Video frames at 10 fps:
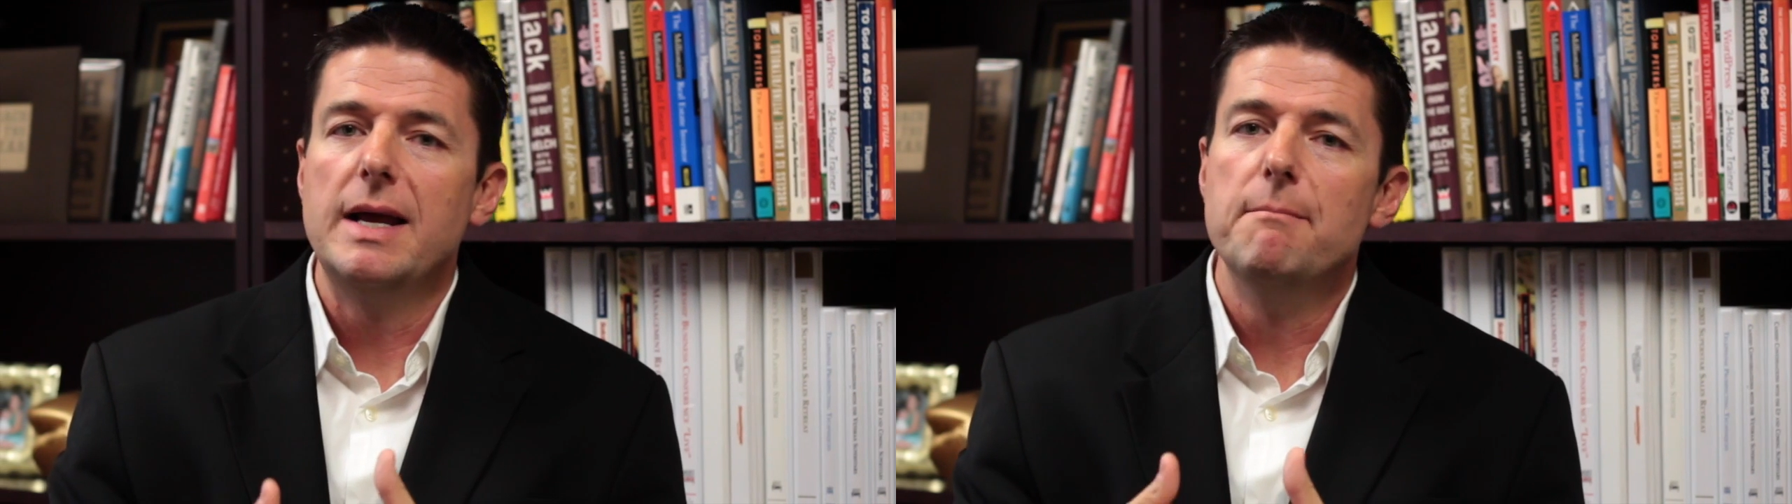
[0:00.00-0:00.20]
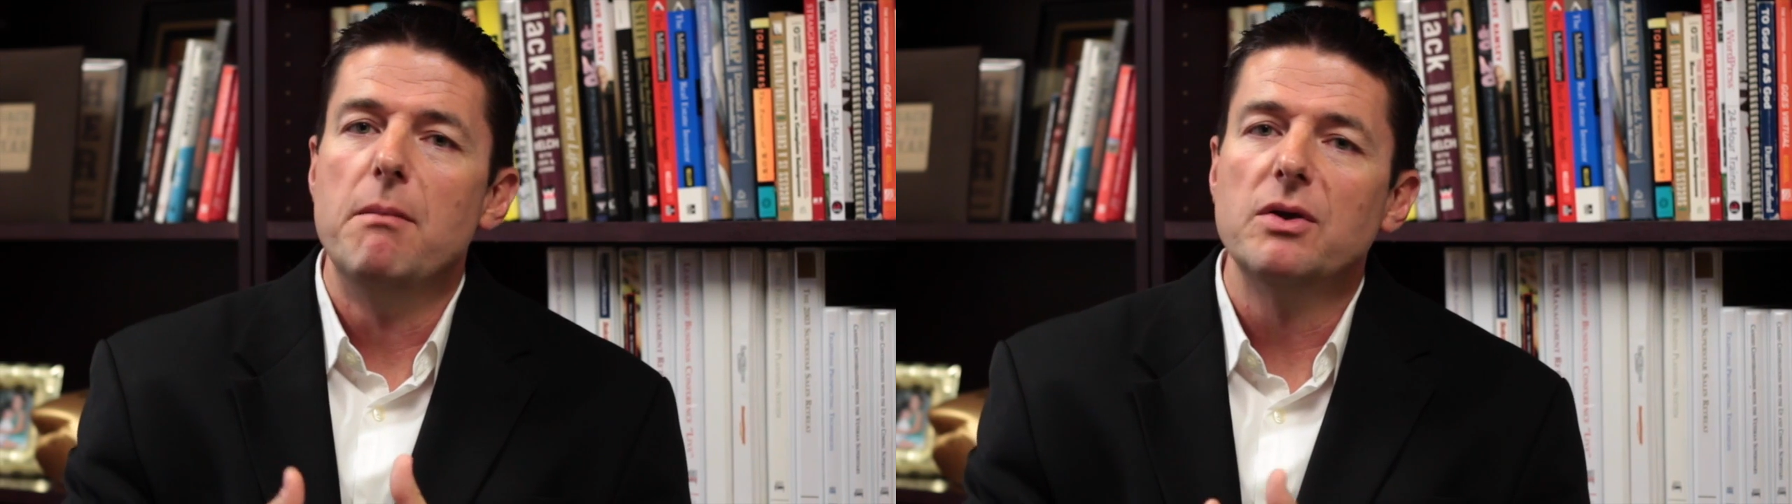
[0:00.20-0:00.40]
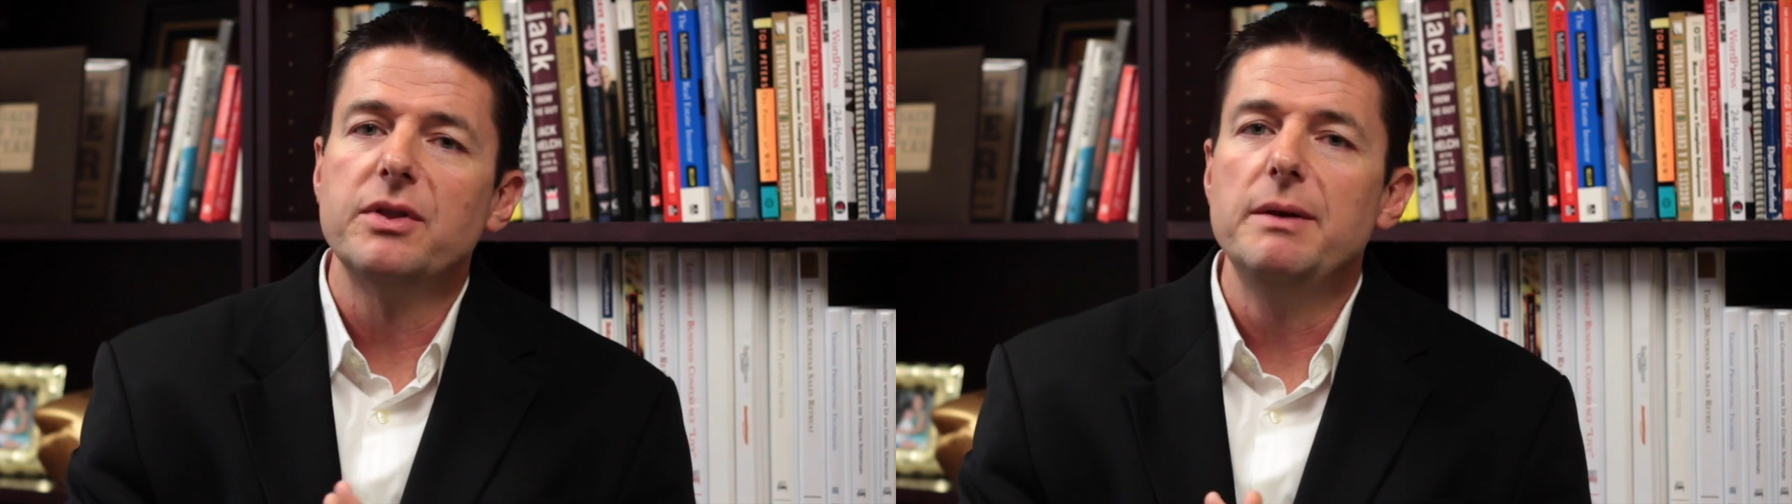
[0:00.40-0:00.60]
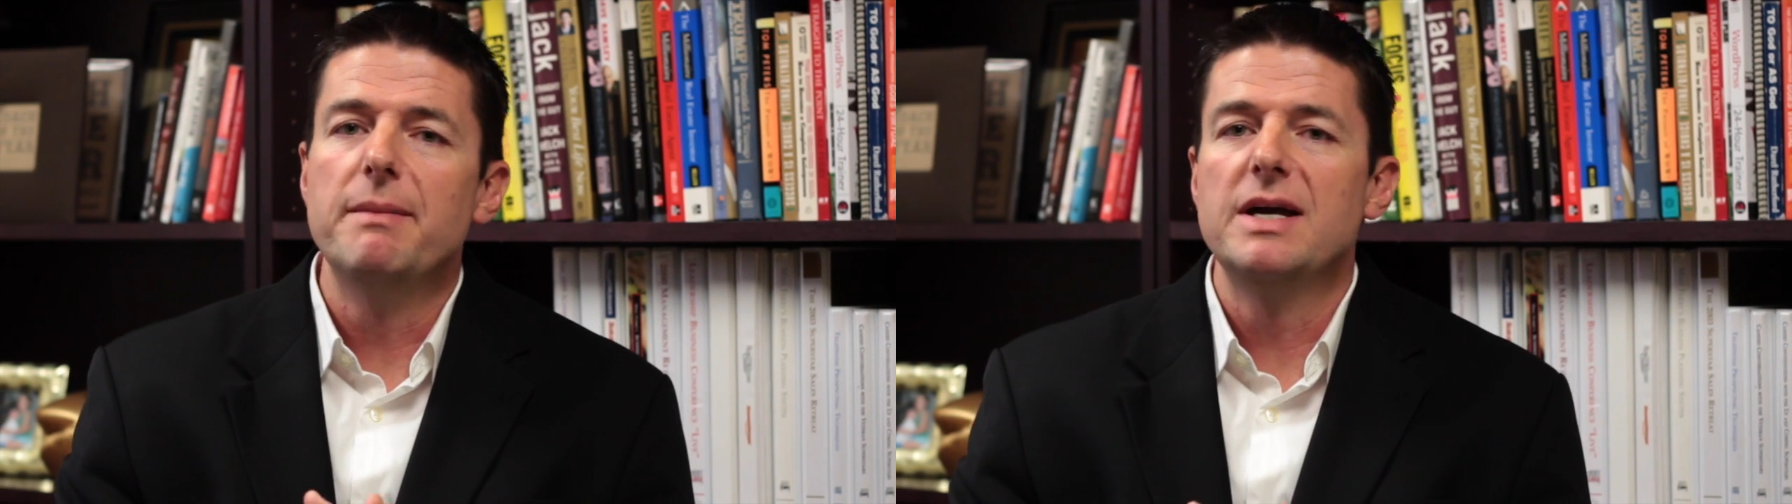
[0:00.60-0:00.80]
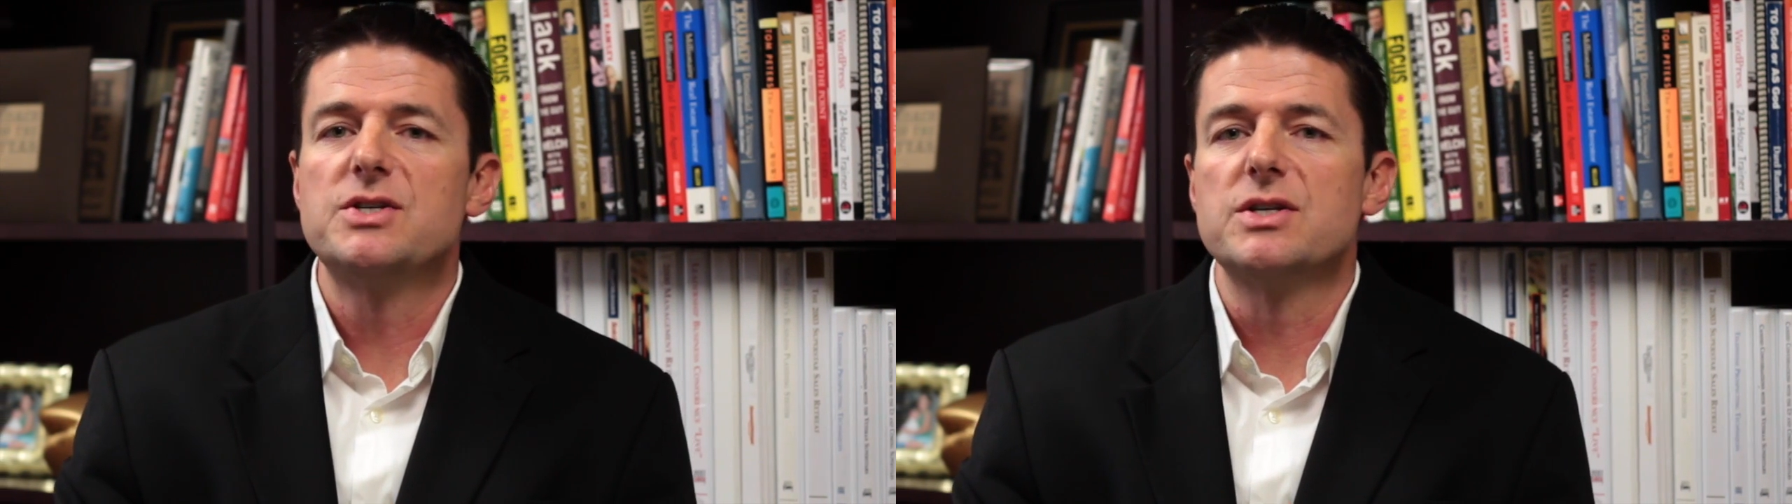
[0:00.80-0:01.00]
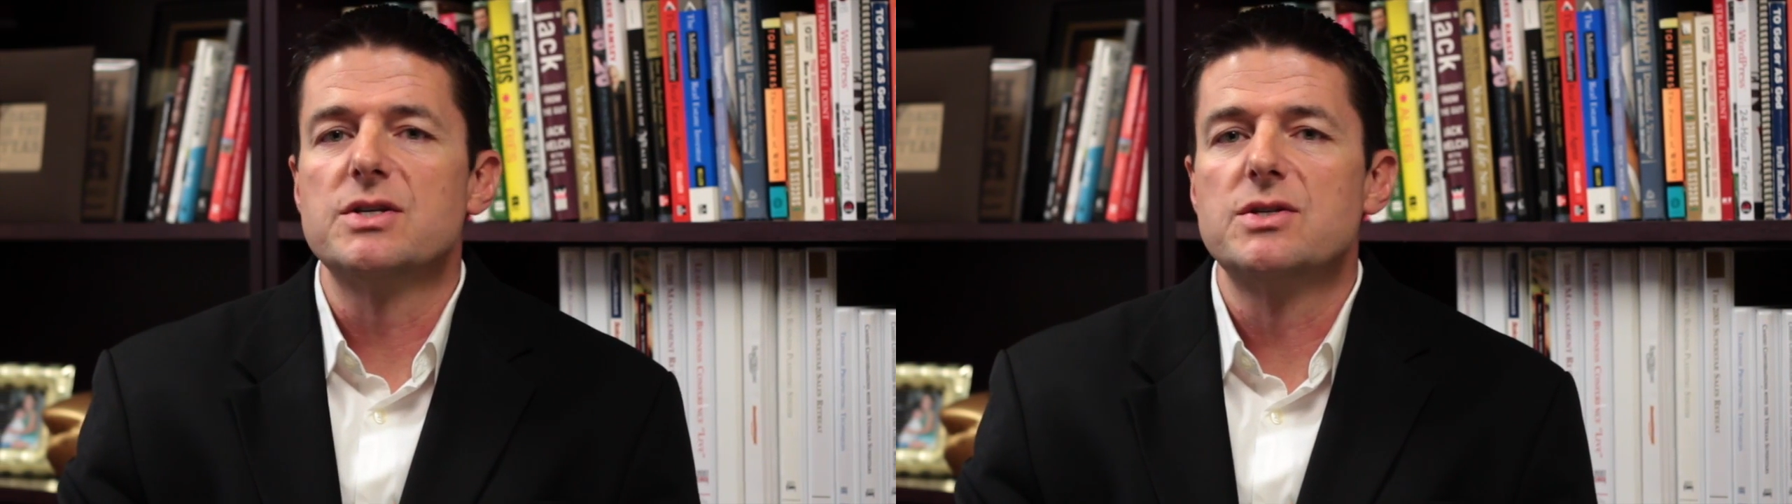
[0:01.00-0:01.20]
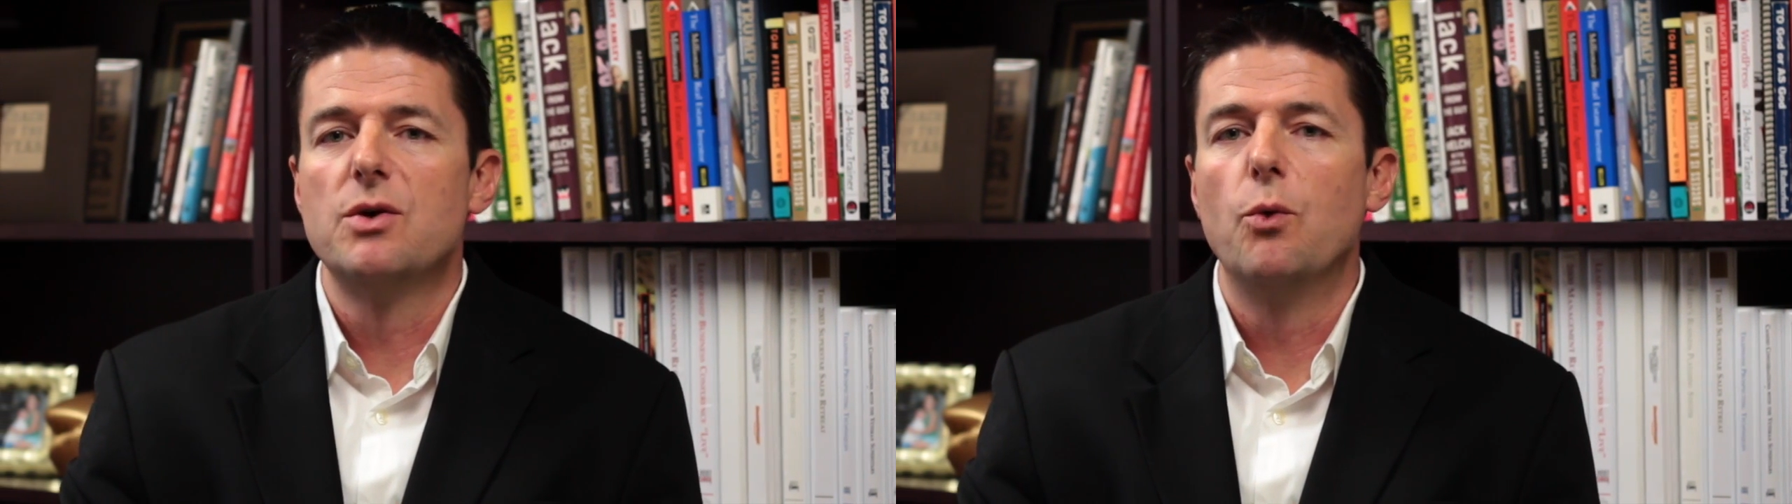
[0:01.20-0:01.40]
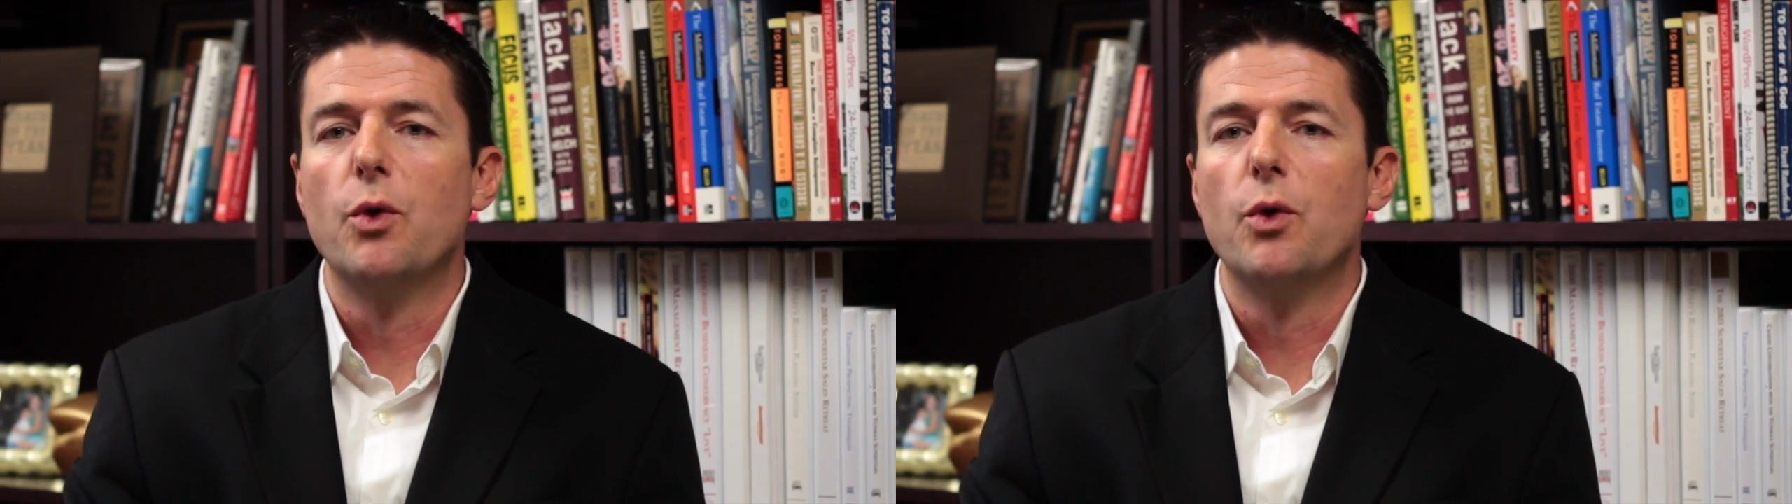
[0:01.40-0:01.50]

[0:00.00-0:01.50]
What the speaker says: a monthly basis,